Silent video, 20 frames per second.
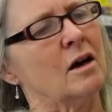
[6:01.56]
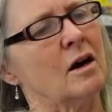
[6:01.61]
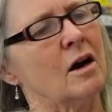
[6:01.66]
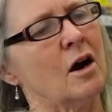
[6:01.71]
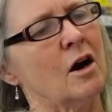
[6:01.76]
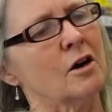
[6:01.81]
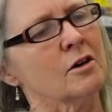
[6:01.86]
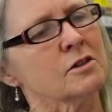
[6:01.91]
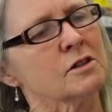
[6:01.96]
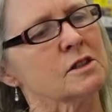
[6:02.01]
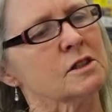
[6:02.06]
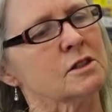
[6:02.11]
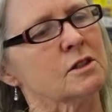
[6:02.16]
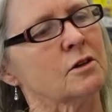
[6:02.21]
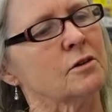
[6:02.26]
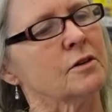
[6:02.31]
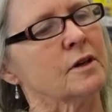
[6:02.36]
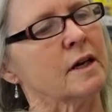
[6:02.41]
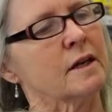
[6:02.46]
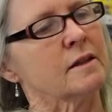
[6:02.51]

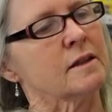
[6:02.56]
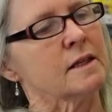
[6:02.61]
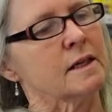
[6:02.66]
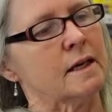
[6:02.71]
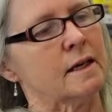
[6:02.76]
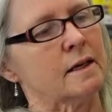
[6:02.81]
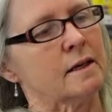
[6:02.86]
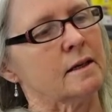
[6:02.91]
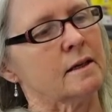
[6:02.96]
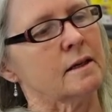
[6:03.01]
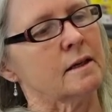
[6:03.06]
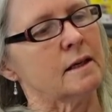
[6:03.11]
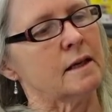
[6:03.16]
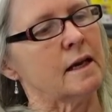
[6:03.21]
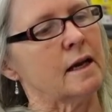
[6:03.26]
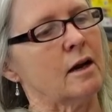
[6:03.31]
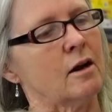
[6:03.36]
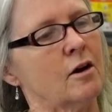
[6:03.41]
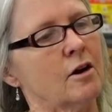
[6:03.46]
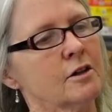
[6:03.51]
Hartstone, I think.
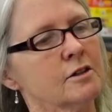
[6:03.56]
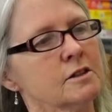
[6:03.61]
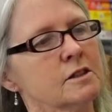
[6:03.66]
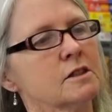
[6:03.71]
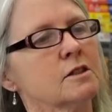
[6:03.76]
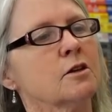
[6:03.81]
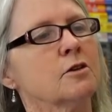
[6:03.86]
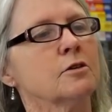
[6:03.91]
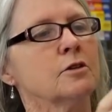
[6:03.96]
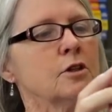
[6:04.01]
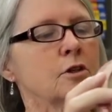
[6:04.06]
Yeah, Hartstone